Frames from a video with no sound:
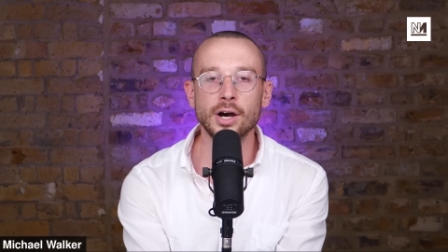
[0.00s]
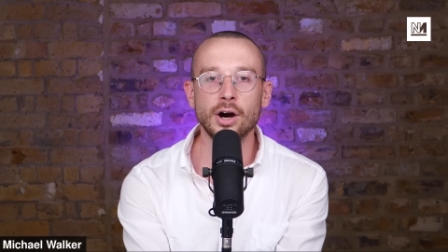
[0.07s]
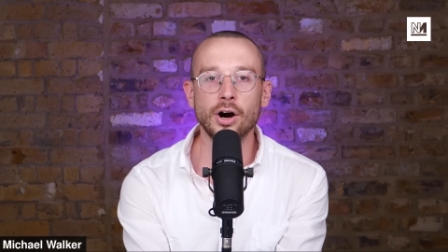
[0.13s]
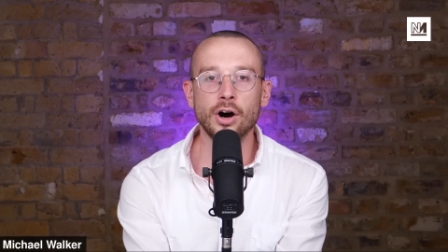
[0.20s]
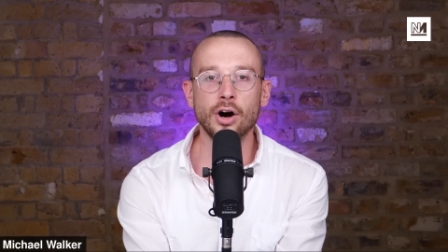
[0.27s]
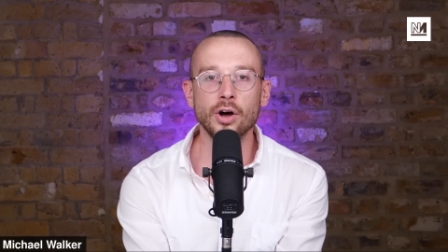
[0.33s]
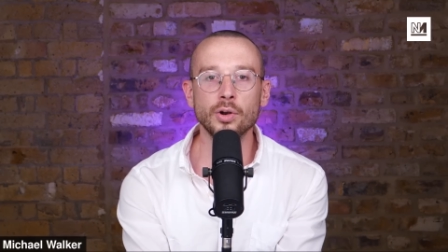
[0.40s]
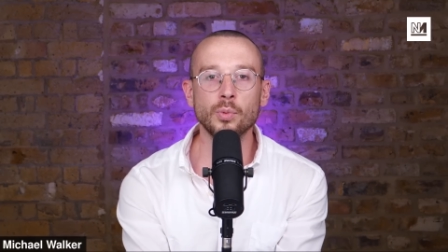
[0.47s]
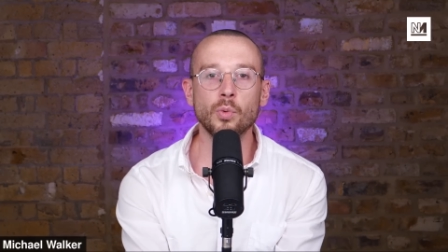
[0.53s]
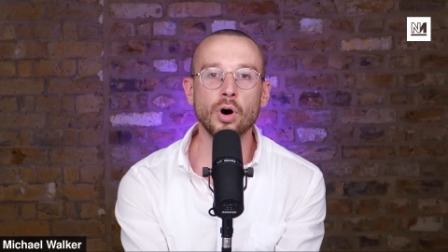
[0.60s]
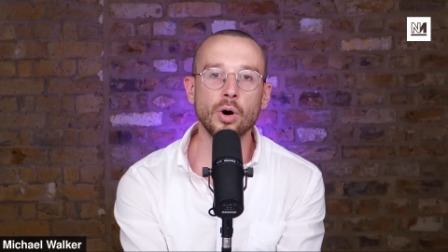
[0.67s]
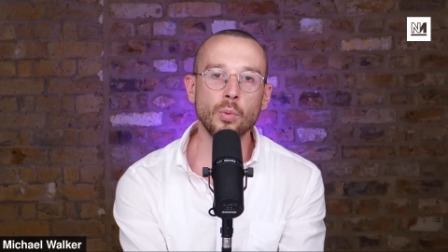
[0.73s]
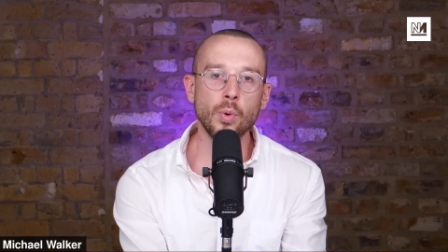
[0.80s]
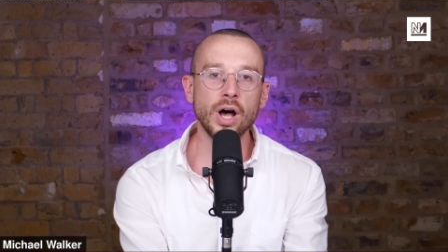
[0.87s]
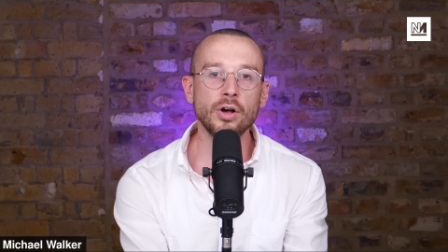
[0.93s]
on
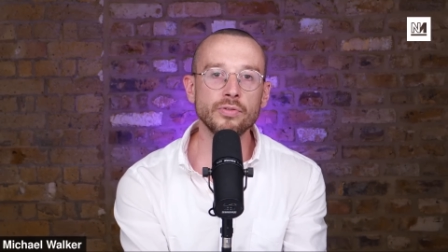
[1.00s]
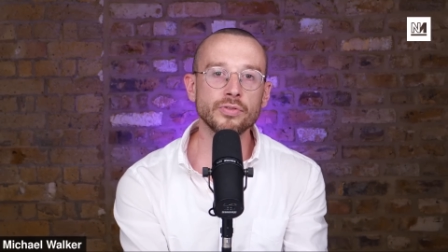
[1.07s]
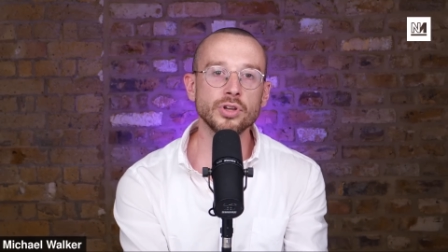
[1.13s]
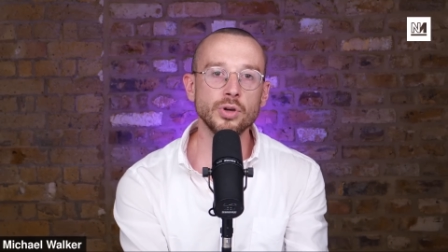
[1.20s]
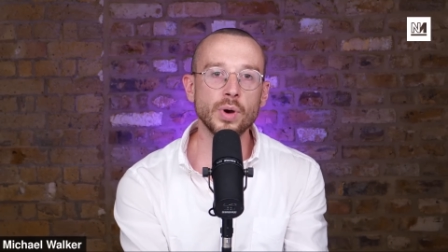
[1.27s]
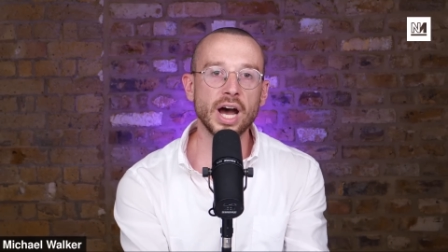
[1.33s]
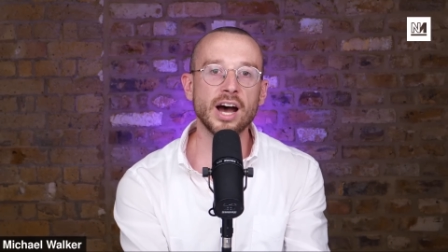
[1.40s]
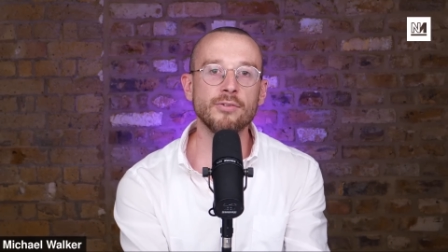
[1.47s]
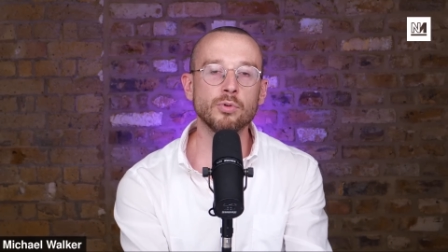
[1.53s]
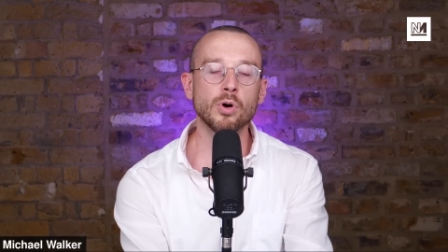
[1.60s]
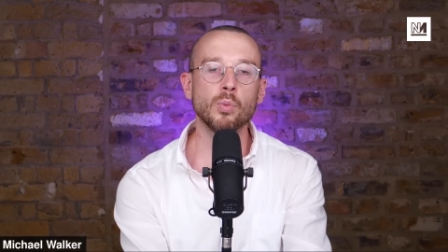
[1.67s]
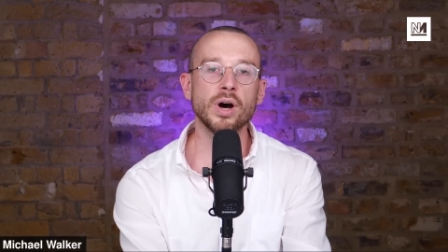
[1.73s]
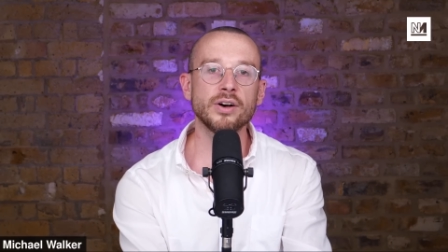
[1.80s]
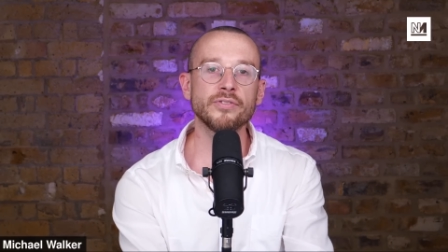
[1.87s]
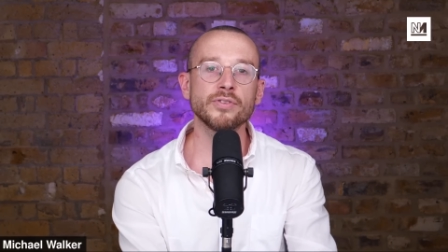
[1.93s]
what wealth you have, what
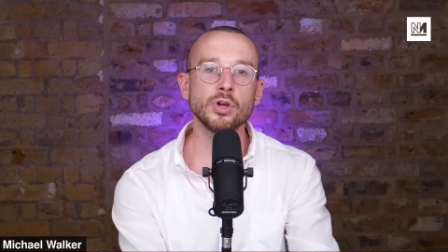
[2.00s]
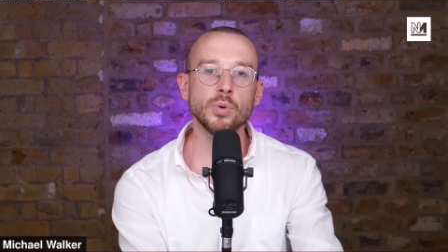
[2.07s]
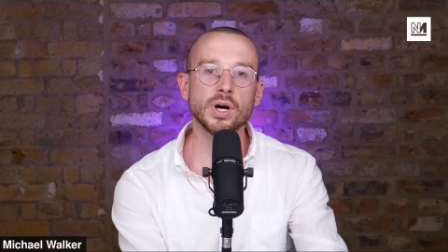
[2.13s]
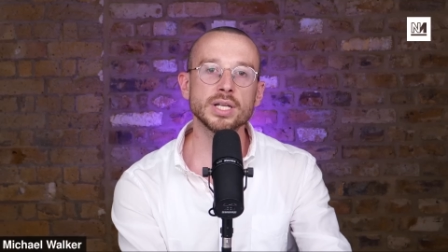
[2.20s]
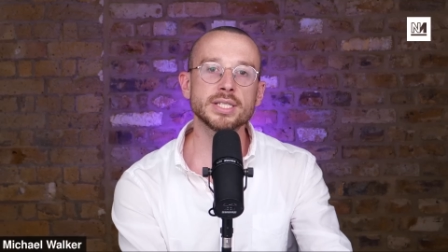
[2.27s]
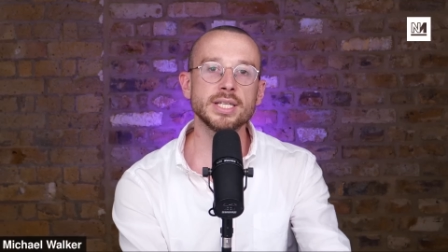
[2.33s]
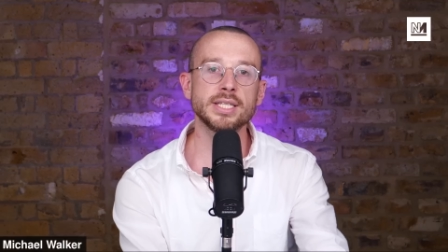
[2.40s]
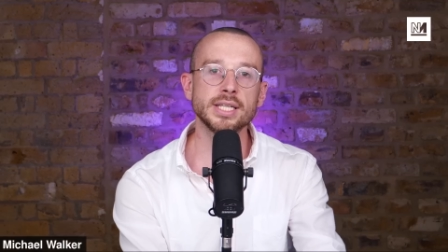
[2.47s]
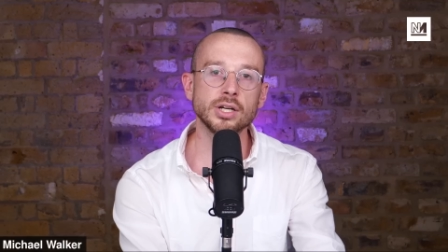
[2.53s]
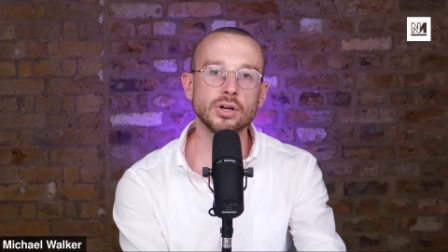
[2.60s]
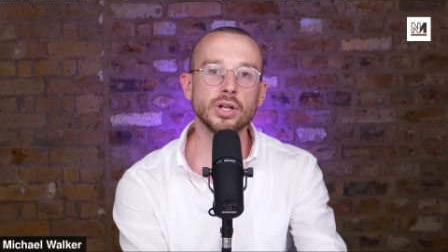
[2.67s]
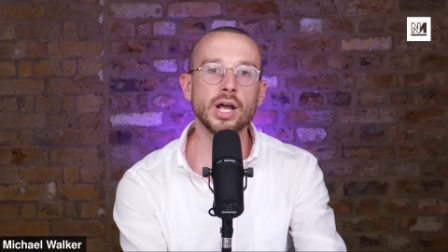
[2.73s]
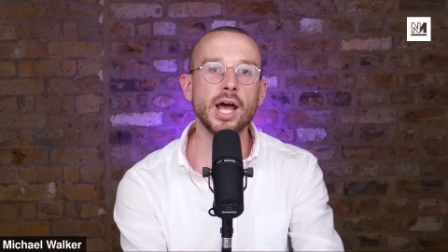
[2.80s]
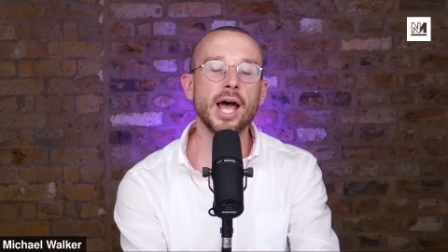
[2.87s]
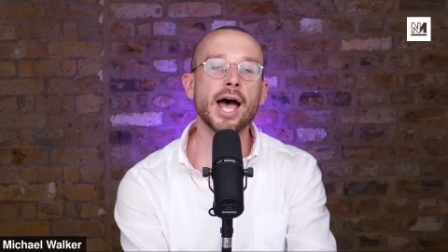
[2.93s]
wealth you are sitting
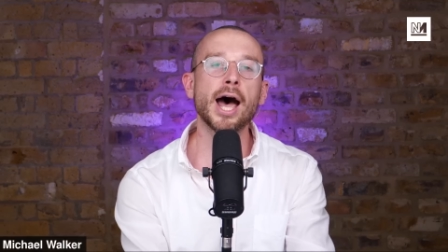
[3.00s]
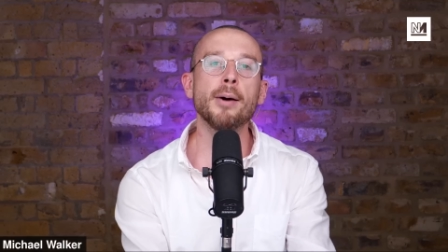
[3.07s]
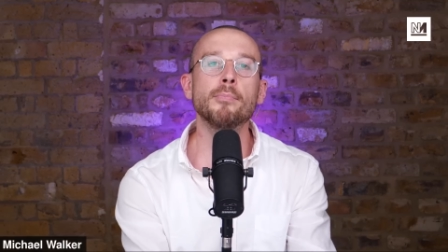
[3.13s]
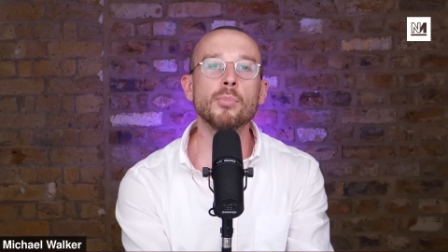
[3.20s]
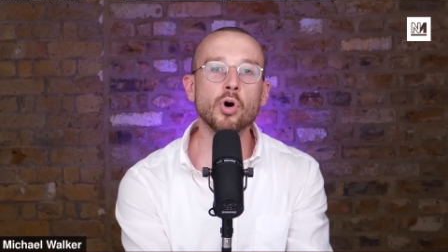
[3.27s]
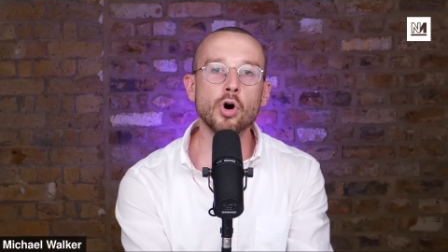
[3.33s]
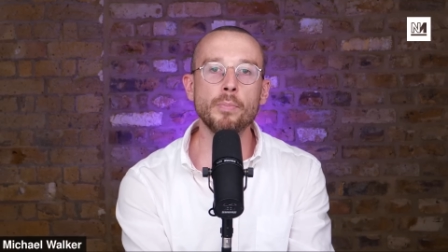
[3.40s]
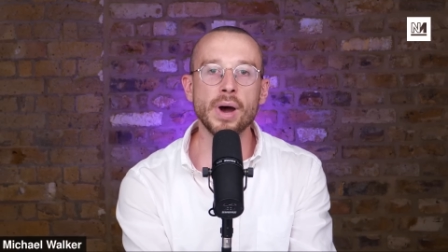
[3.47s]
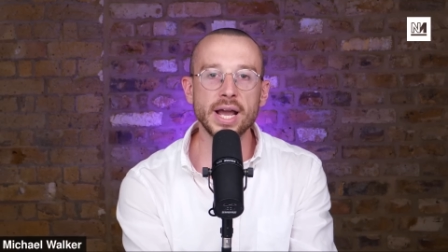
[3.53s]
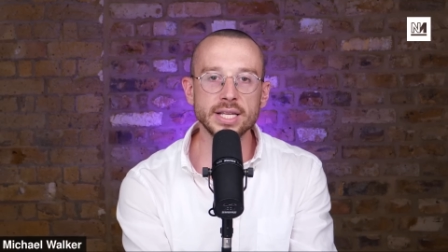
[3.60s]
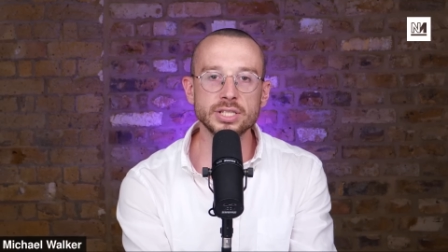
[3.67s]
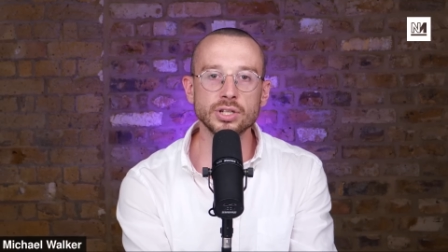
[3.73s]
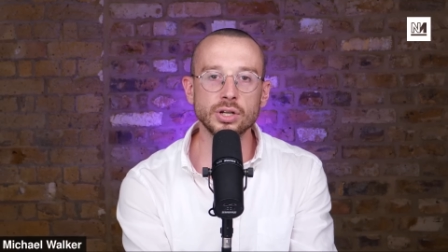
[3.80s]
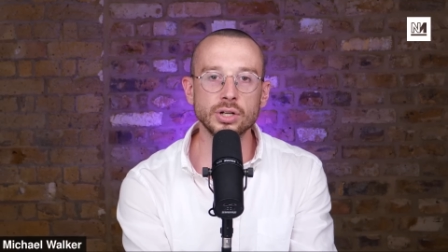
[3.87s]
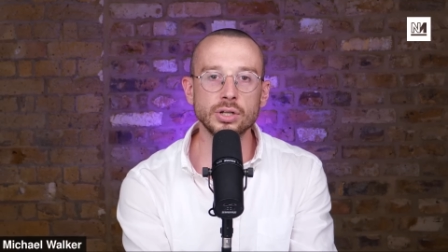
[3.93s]
on, and more
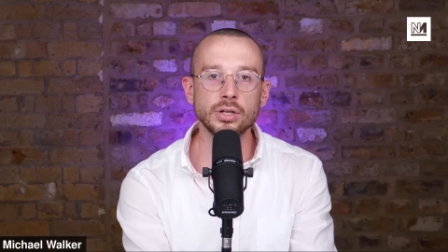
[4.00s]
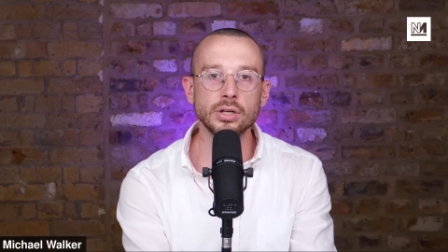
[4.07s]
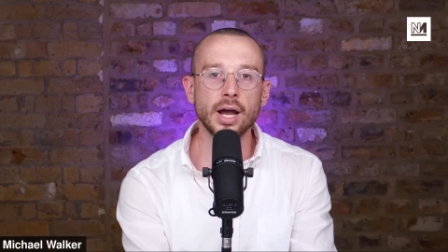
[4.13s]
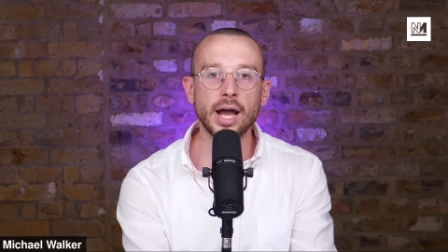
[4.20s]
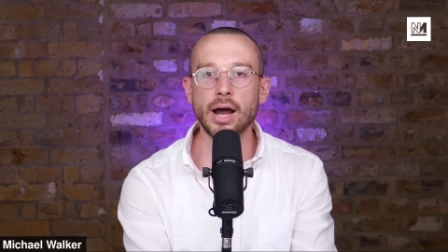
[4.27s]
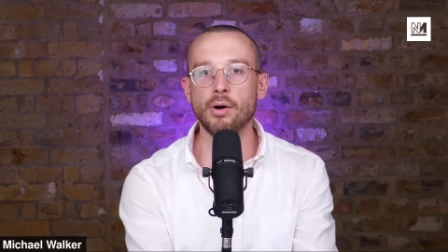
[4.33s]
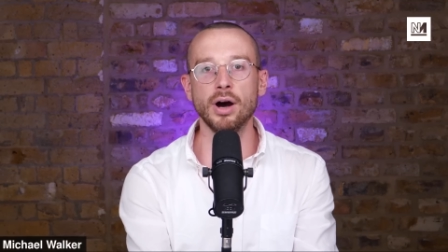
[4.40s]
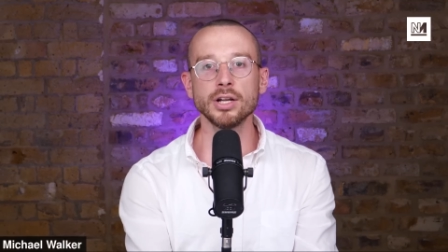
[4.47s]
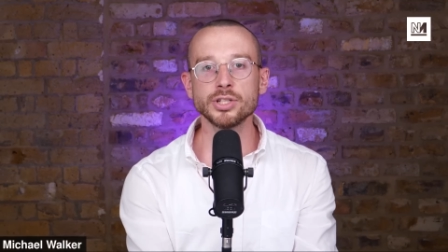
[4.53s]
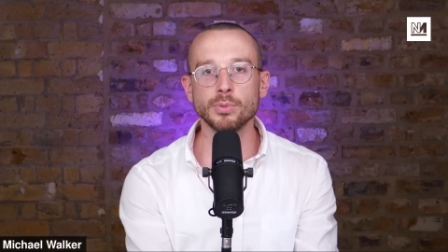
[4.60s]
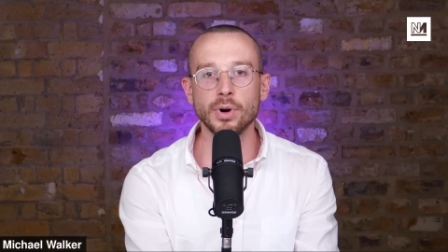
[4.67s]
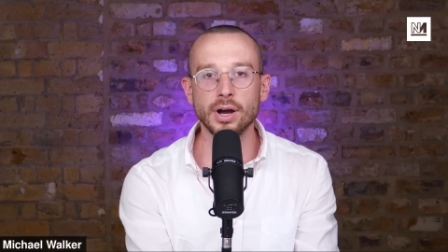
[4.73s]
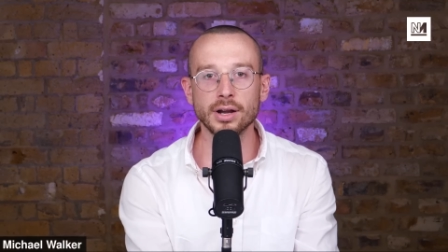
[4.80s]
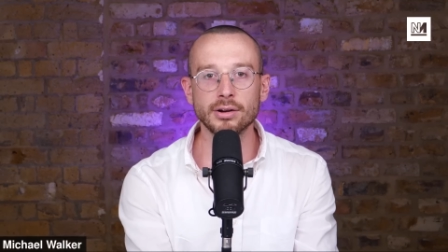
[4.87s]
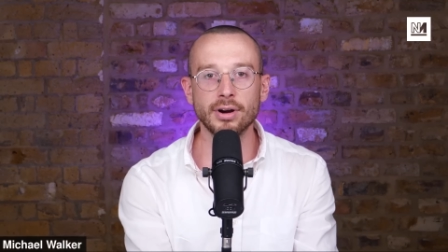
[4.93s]
based on how hard you
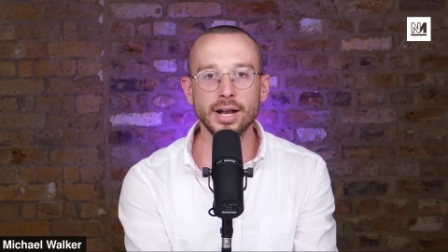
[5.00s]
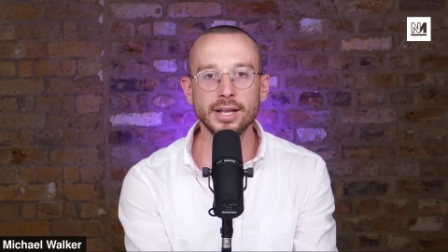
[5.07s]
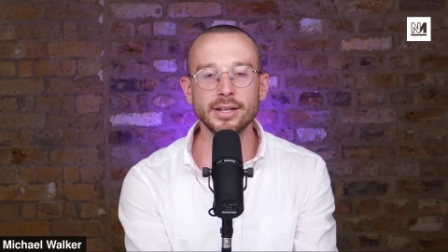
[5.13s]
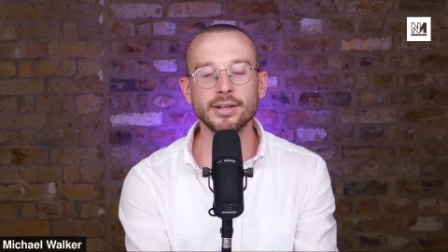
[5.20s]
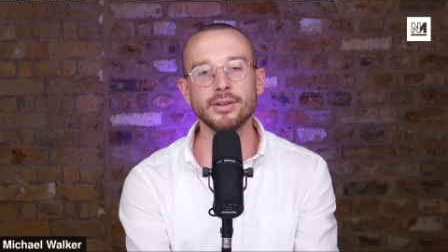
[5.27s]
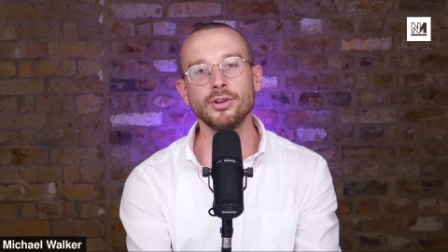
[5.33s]
work, right?